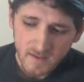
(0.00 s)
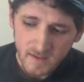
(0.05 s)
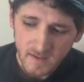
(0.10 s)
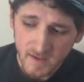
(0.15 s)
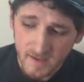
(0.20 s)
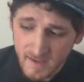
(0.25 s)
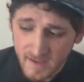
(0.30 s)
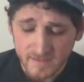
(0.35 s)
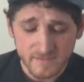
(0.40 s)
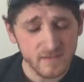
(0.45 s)

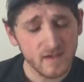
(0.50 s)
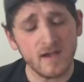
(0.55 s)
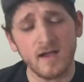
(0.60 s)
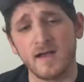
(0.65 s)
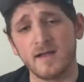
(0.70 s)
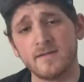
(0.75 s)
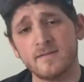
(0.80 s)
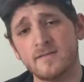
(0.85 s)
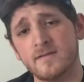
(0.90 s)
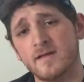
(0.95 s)
It gets
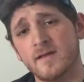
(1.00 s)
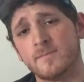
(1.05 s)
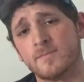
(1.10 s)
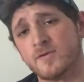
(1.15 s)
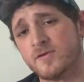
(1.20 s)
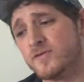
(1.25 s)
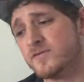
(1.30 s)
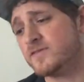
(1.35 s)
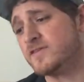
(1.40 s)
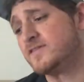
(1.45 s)
hot, it
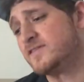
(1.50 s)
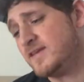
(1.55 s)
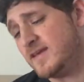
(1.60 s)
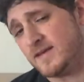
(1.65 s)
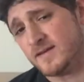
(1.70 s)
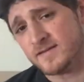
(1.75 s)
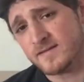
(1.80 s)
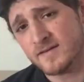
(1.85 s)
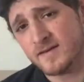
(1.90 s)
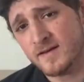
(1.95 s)
produces
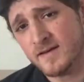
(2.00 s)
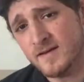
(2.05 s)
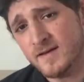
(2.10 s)
heat.